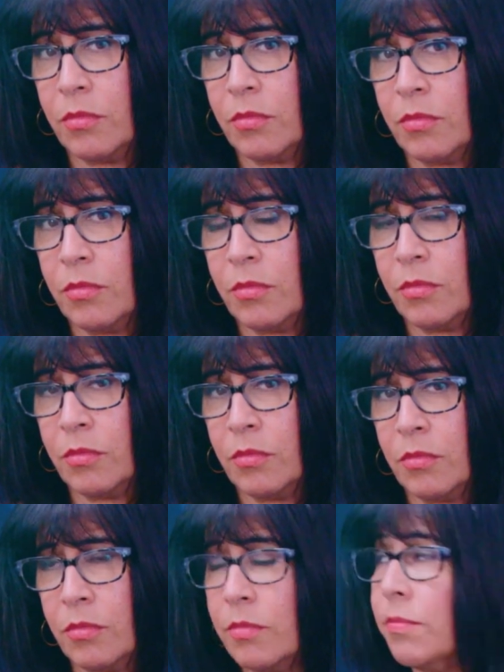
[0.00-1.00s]

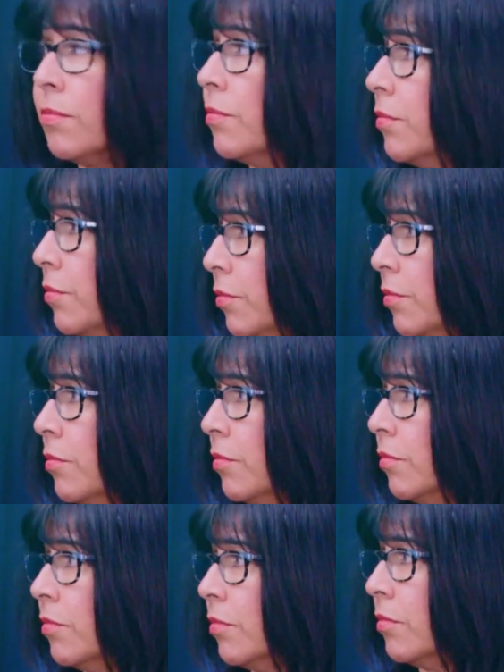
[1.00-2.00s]

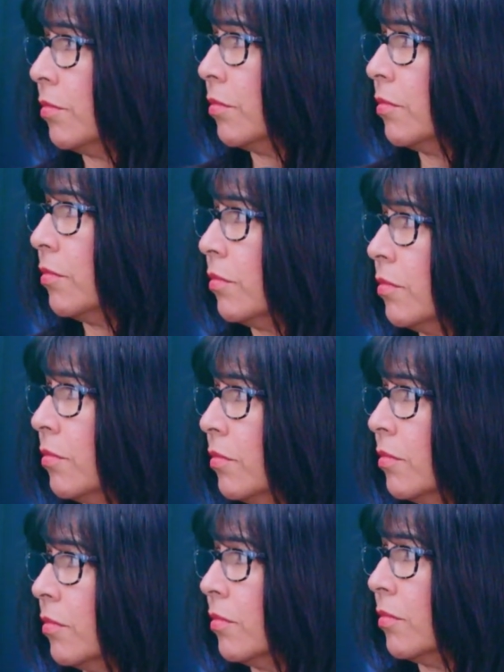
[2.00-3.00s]

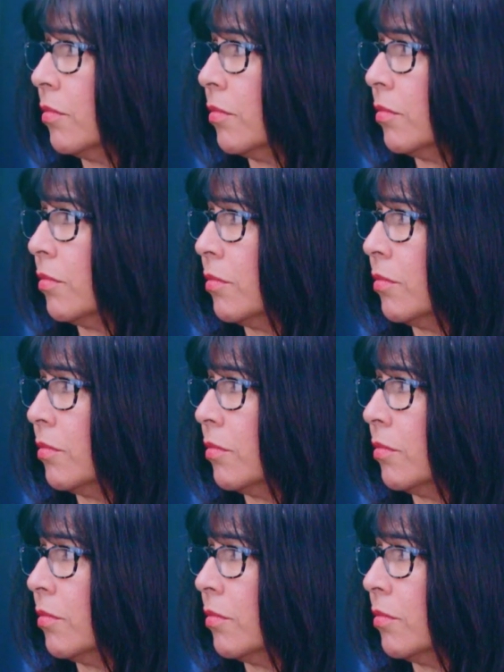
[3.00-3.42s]
This person isn't speaking.